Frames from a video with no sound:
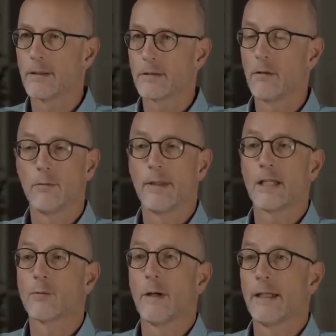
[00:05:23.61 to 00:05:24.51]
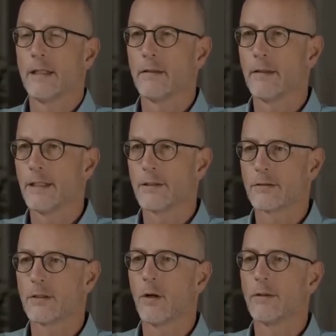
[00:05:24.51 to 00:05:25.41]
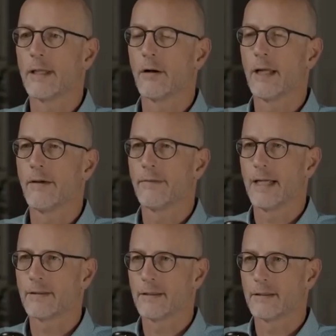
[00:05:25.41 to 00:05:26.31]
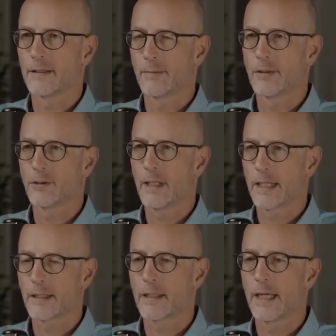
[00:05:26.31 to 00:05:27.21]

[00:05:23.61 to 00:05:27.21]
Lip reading: So that's why they don't have the assay set up to check it.